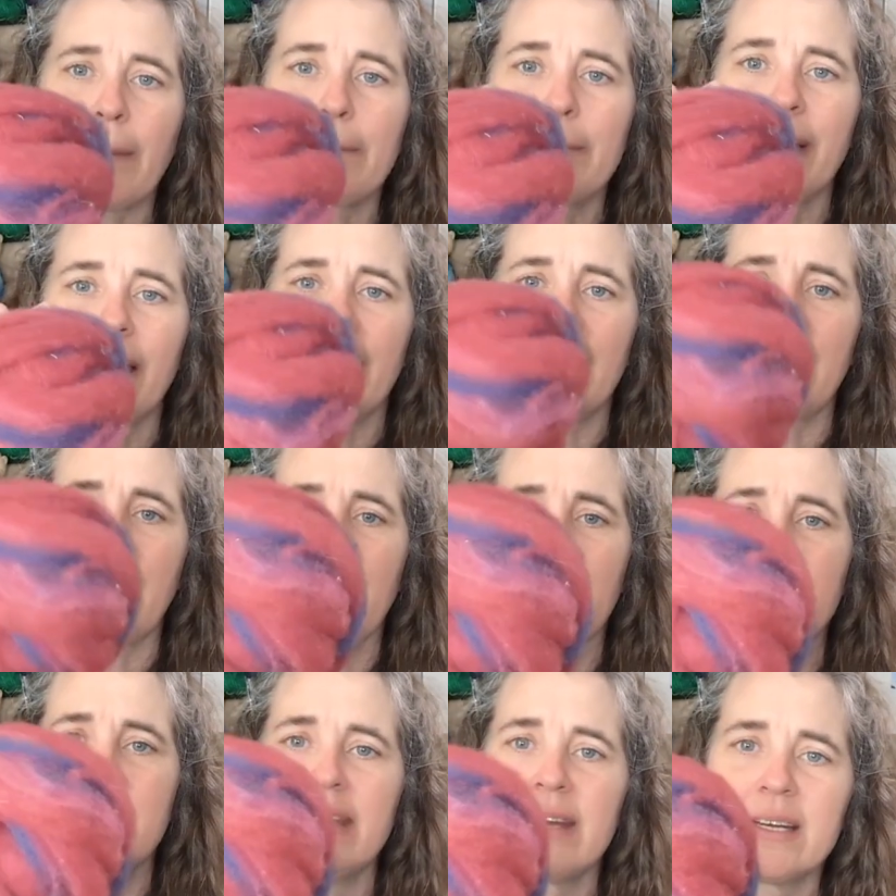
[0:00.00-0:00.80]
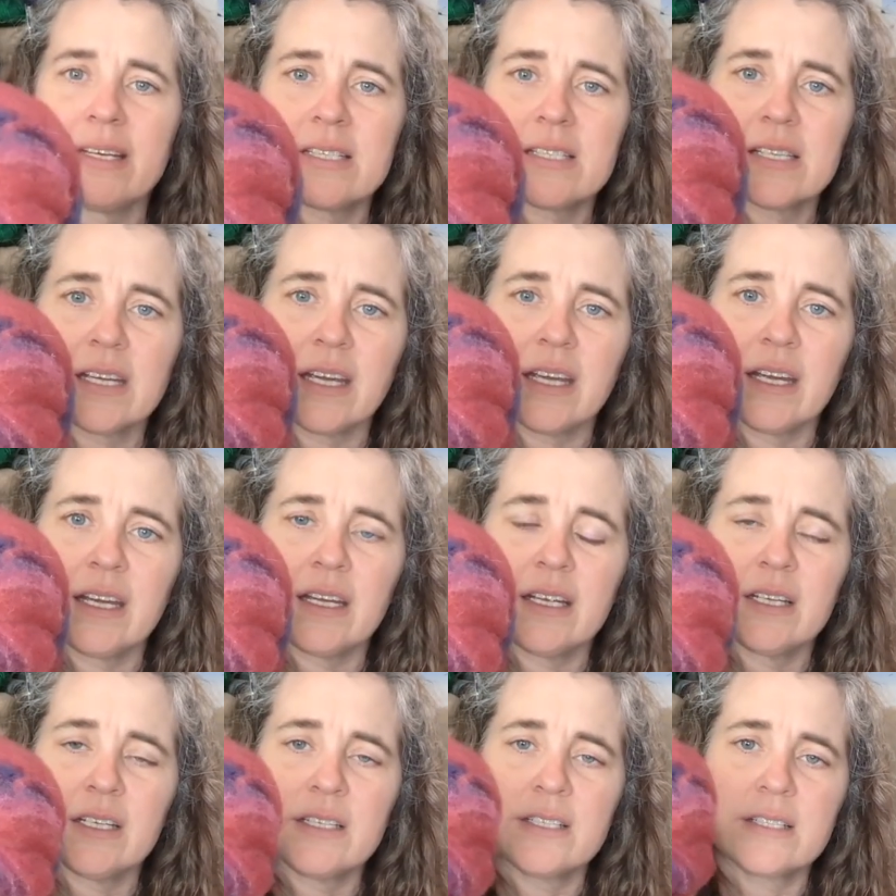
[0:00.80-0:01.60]
But this
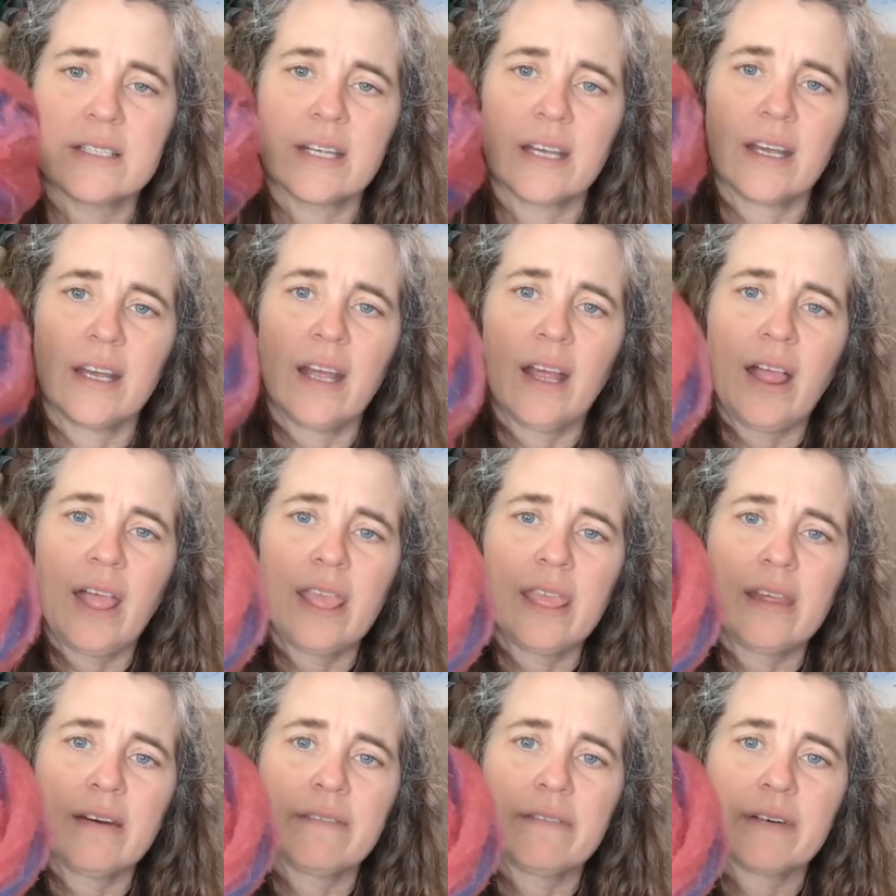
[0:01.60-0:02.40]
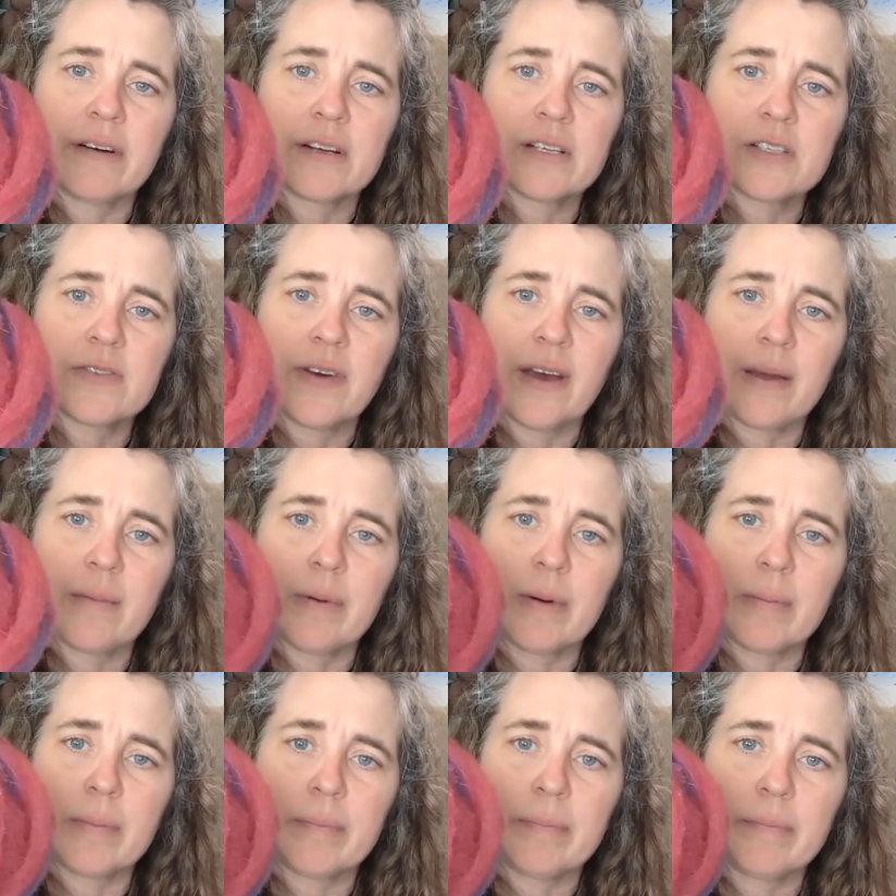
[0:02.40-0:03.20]
is the first
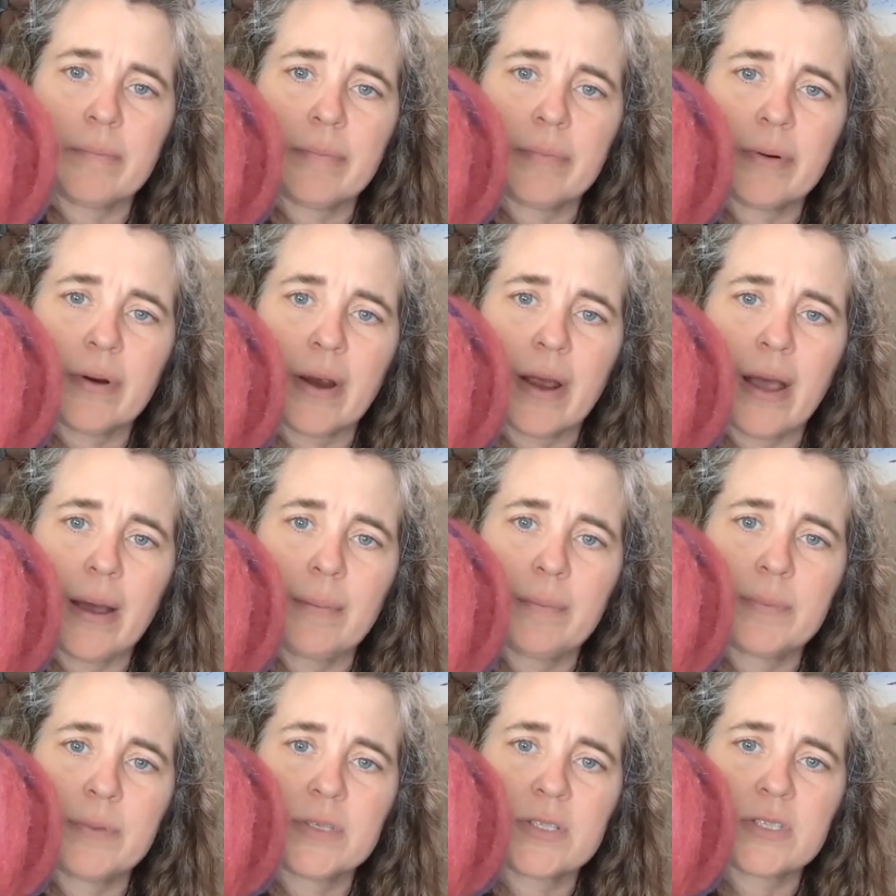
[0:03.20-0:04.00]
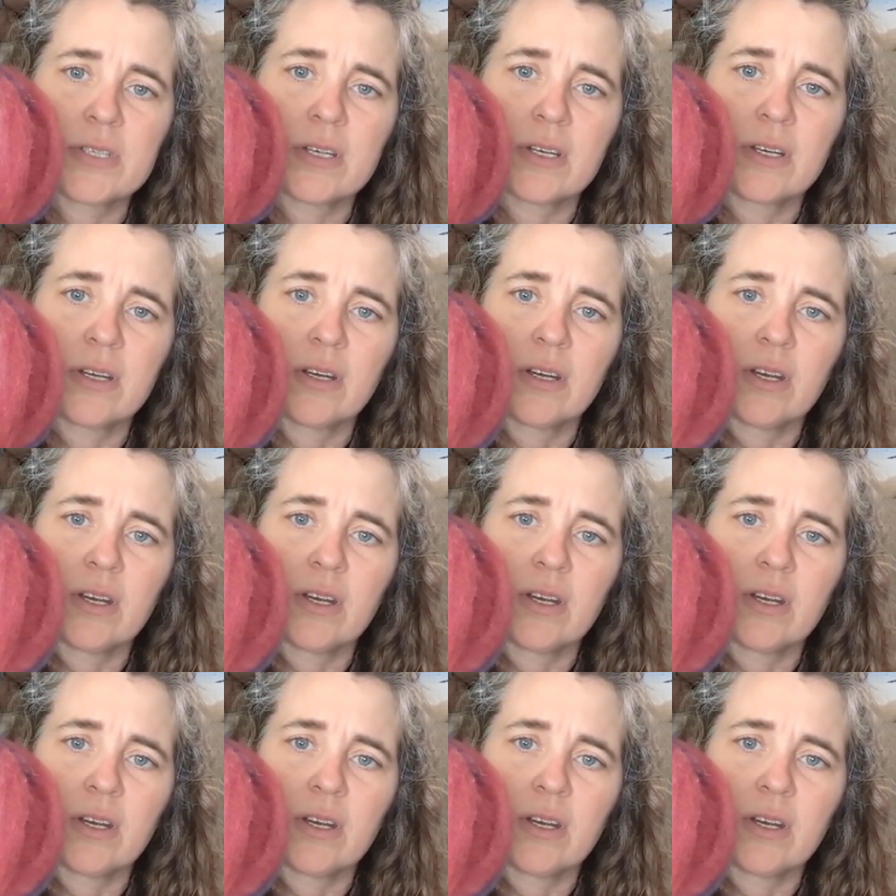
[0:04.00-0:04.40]
Fiber Preps,